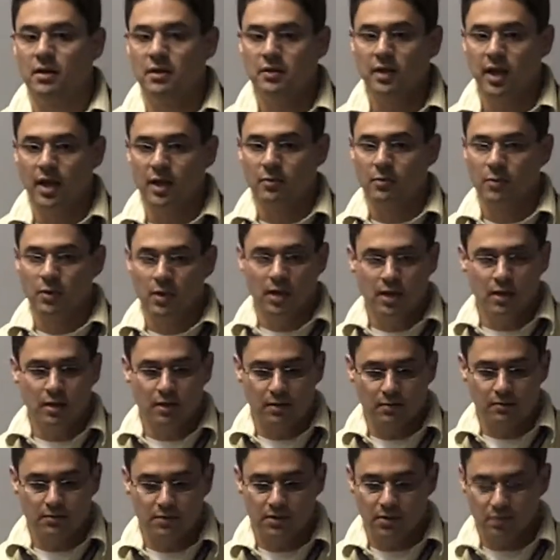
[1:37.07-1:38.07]
Okay,
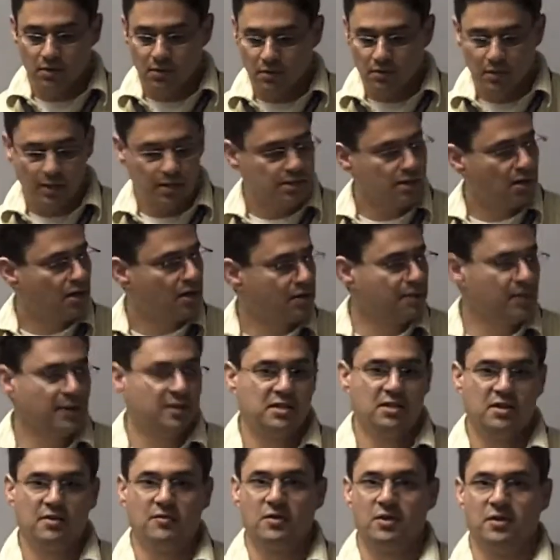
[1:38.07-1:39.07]
well, so let's talk
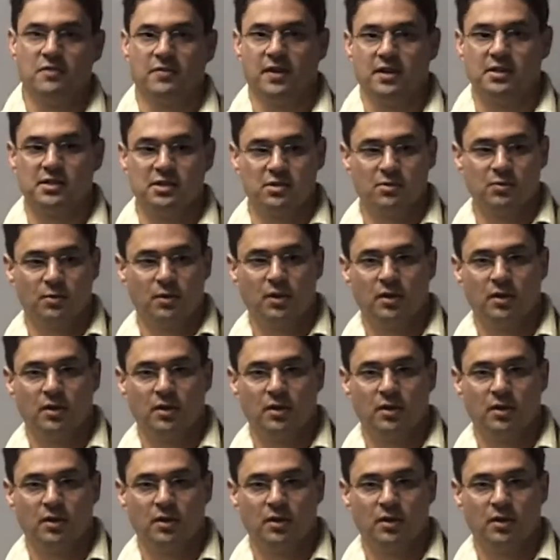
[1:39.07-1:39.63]
about the different devices.